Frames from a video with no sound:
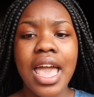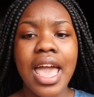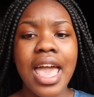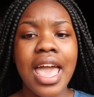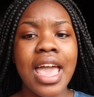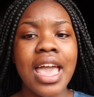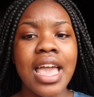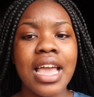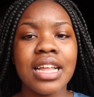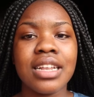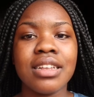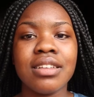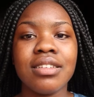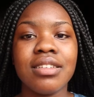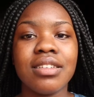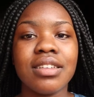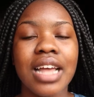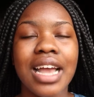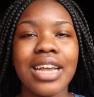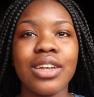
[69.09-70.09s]

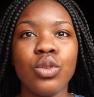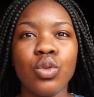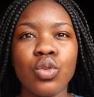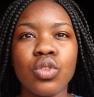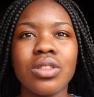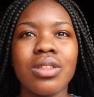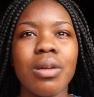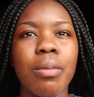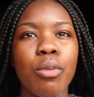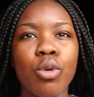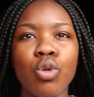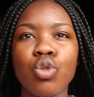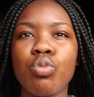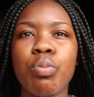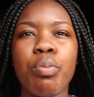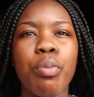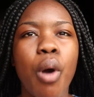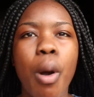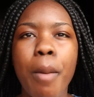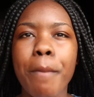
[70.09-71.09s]
and I used the most
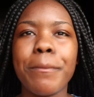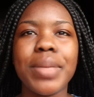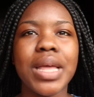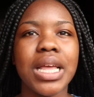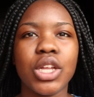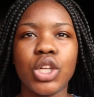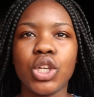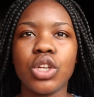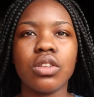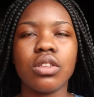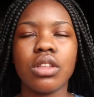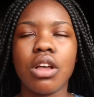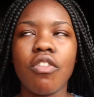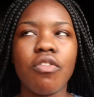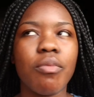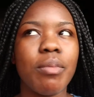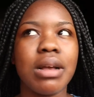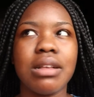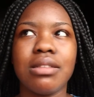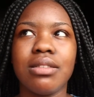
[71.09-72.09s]
bomb pictures
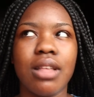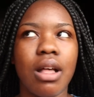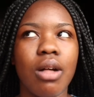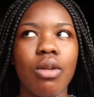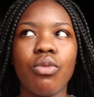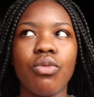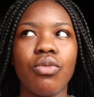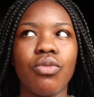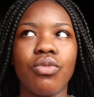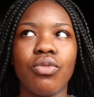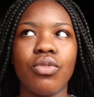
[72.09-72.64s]
of myself.